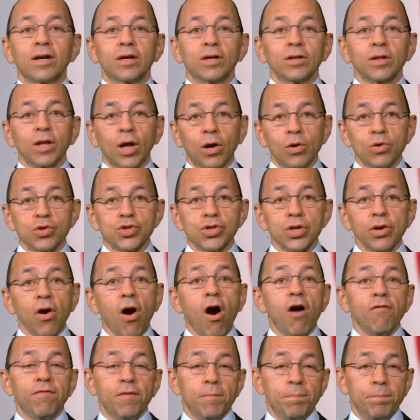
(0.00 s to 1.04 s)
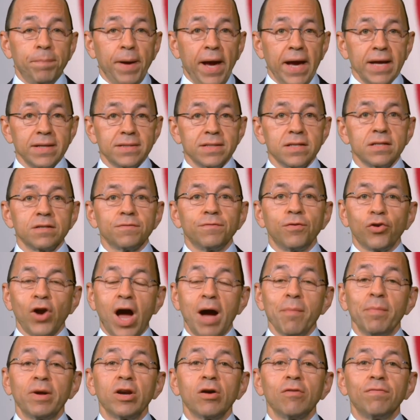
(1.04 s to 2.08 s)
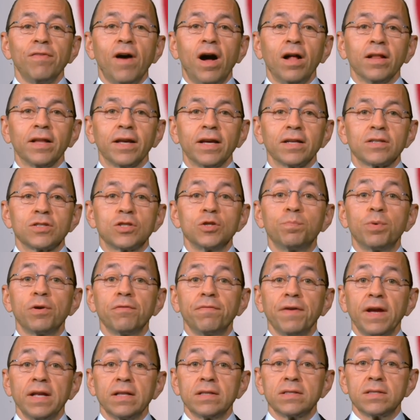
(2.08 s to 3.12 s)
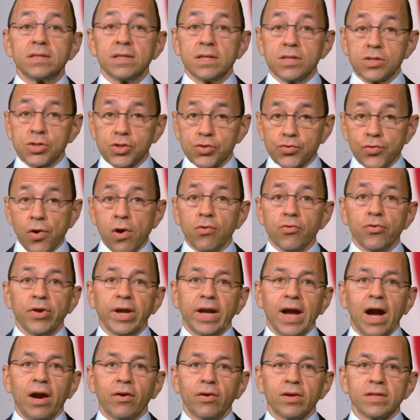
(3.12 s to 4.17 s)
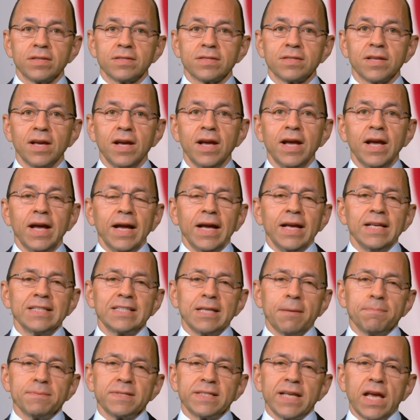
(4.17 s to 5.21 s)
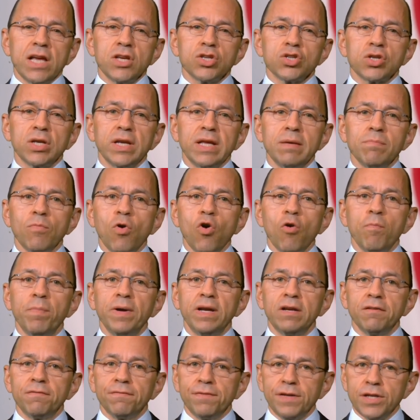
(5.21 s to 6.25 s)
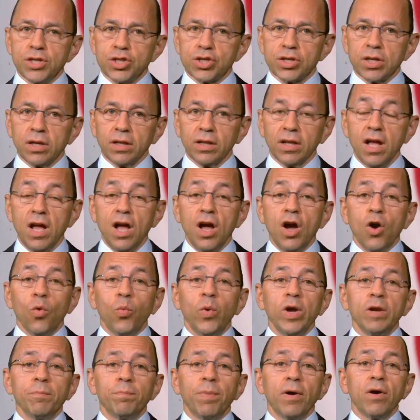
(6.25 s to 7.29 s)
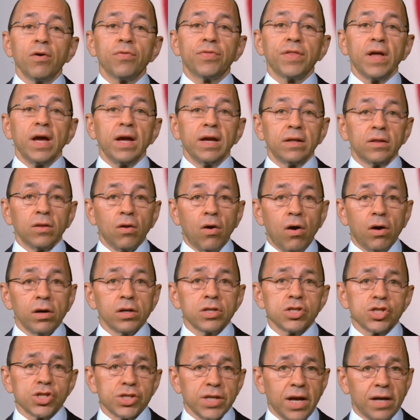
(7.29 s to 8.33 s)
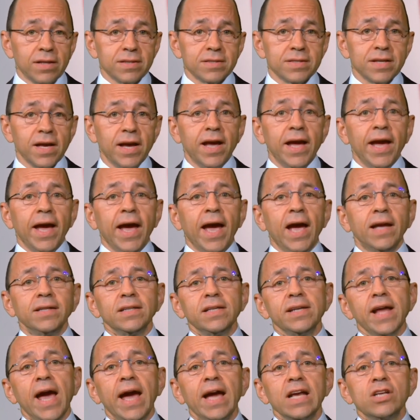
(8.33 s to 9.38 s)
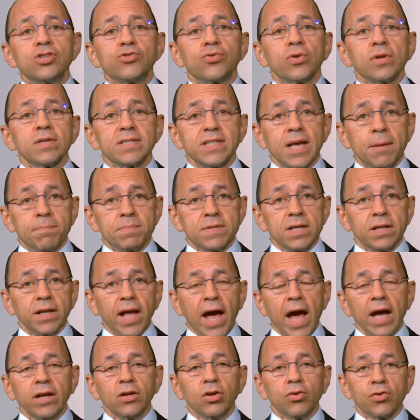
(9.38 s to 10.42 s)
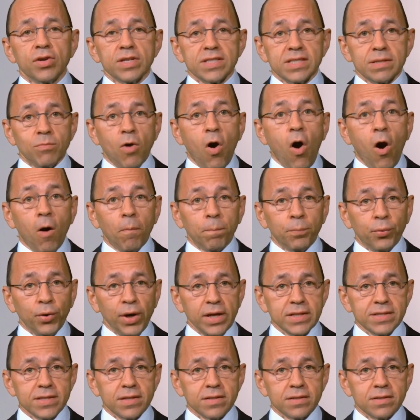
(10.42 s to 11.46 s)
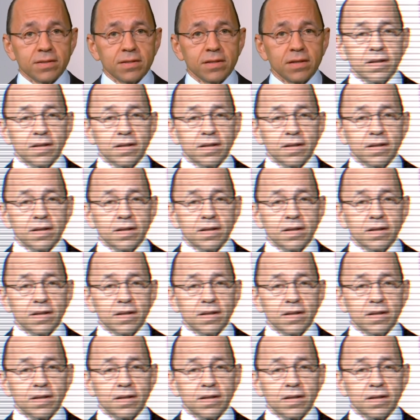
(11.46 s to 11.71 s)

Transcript: Closure of a patent for Amenovale to prevent stroke recurrence is substantially more beneficial when both a large shunt and an atrial septal aneurysm are present.